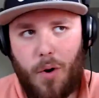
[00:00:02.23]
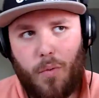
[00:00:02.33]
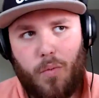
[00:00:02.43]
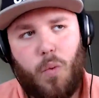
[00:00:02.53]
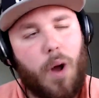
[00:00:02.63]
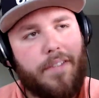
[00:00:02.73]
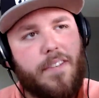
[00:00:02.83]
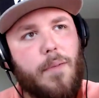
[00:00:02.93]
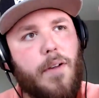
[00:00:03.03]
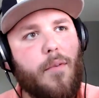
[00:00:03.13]
What's
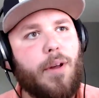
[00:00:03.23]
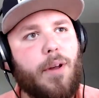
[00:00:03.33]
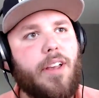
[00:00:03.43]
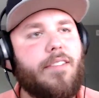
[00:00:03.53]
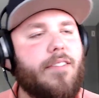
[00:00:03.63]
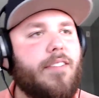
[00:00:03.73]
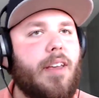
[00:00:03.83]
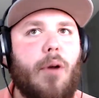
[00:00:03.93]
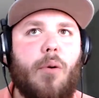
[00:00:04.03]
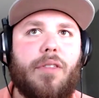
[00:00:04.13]
up, everybody? It's
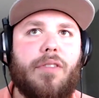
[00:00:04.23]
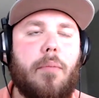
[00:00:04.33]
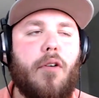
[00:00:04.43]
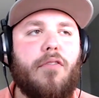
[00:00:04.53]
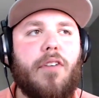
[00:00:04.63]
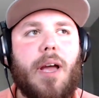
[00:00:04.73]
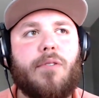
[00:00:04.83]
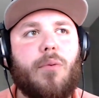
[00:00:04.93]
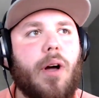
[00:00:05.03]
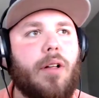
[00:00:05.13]
Demo with Demo Vapes.
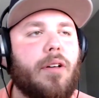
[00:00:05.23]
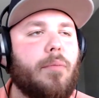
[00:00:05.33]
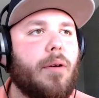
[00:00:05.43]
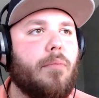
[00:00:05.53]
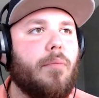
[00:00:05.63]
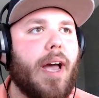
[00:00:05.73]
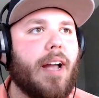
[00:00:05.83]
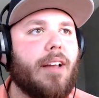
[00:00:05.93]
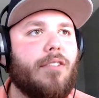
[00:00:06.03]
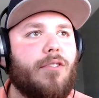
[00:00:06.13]
Welcome
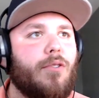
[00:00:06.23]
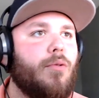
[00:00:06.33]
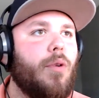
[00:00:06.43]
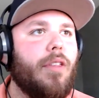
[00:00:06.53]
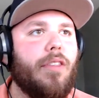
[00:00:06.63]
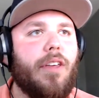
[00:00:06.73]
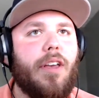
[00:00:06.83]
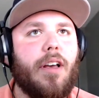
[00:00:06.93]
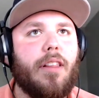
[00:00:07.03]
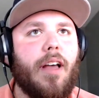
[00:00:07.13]
back to the
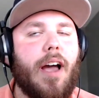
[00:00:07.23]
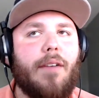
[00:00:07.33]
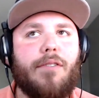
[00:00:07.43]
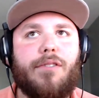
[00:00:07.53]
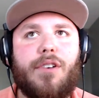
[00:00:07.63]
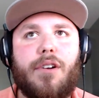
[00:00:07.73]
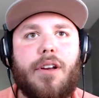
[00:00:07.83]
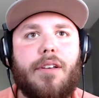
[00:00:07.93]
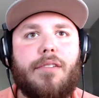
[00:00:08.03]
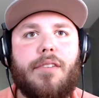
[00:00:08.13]
live
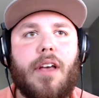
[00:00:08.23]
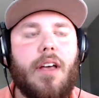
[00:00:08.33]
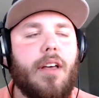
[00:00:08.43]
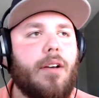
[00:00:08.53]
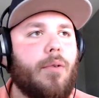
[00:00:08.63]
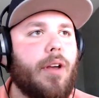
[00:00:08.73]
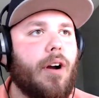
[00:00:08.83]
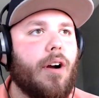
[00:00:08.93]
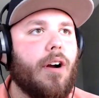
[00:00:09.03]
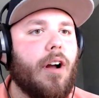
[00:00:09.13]
series. We
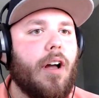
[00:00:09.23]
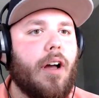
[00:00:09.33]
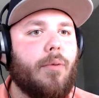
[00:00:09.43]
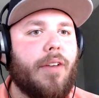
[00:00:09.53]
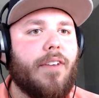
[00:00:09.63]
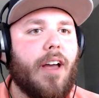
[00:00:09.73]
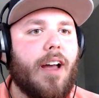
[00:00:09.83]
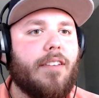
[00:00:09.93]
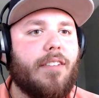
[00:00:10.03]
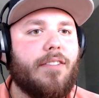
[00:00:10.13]
are on. We've got
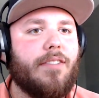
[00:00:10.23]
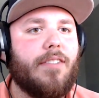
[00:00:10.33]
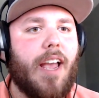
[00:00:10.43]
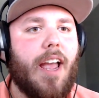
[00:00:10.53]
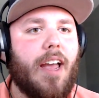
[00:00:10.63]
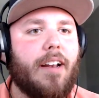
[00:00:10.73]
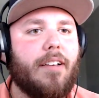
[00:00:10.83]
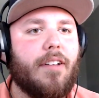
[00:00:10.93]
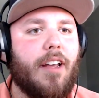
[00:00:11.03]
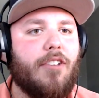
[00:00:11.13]
Stan,
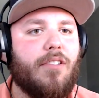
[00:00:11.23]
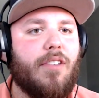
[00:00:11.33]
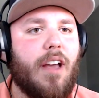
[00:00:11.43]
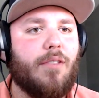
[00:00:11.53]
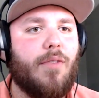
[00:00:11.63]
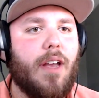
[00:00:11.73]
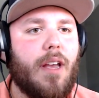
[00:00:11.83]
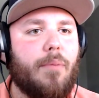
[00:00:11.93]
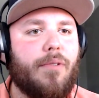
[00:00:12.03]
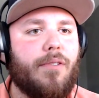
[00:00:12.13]

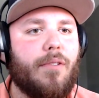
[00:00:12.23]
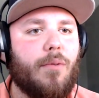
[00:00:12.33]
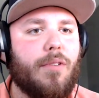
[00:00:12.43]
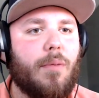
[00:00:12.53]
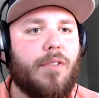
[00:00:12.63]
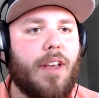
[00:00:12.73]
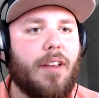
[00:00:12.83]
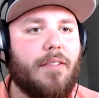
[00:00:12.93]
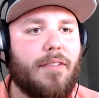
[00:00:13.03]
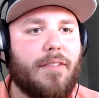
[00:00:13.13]
TenaciousTXVapes. What's up, Stan?